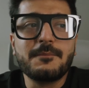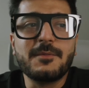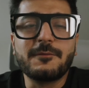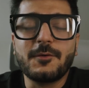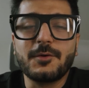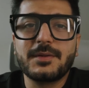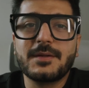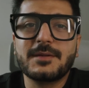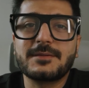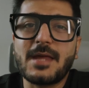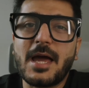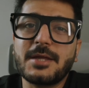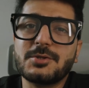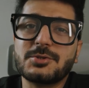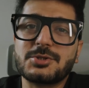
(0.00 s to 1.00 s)
Before this,
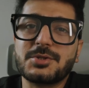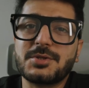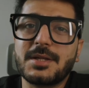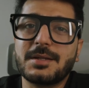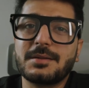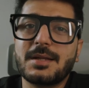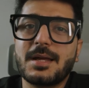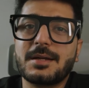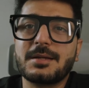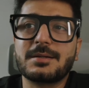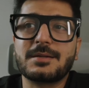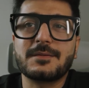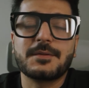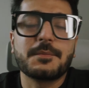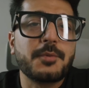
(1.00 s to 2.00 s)
I used to think that
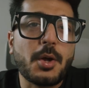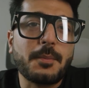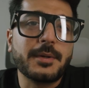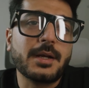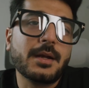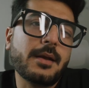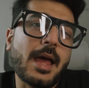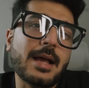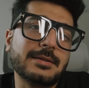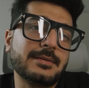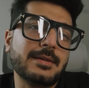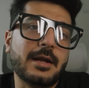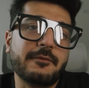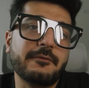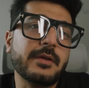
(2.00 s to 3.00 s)
it is the property tax
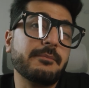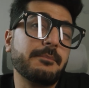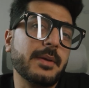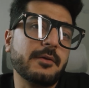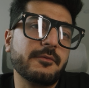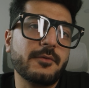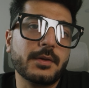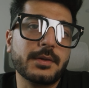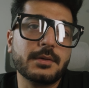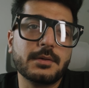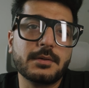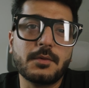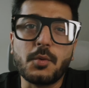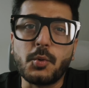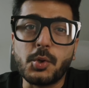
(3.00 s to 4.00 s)
that we pay for
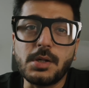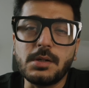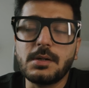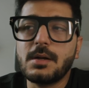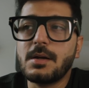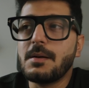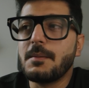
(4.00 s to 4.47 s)
the owner,